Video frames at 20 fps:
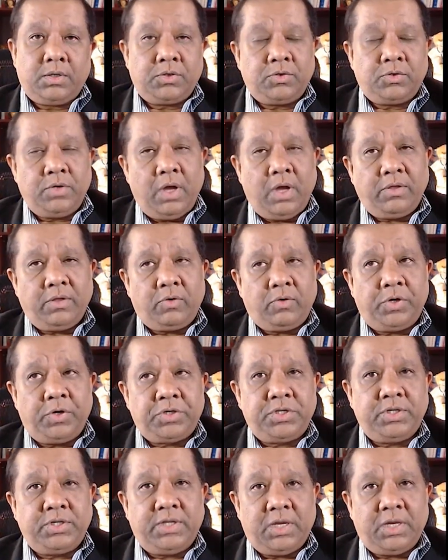So now the
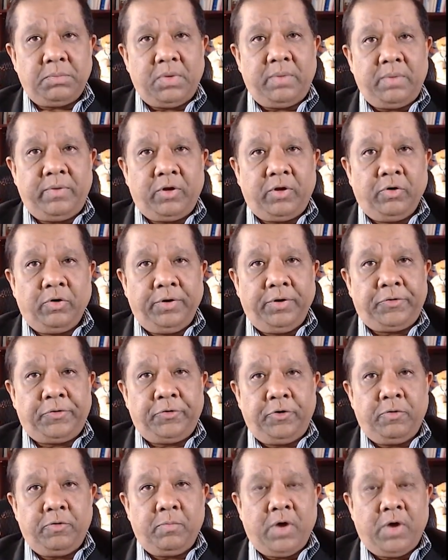question that may be going
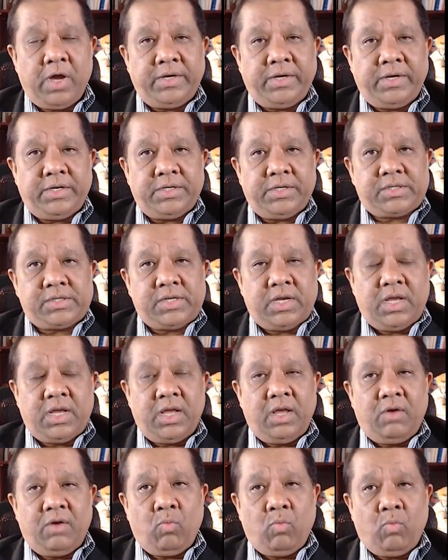through your mind is,
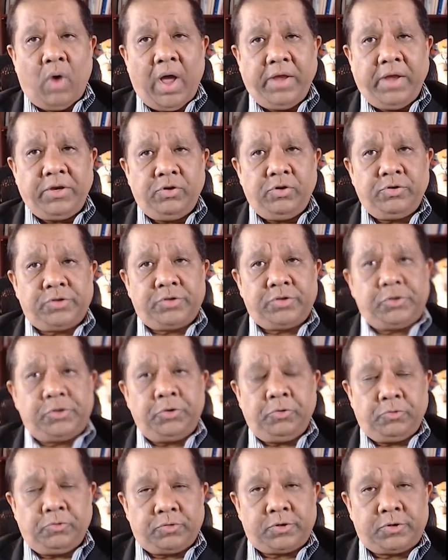why use
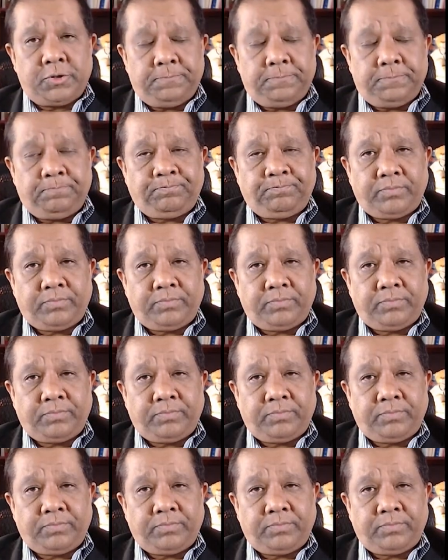SUIT?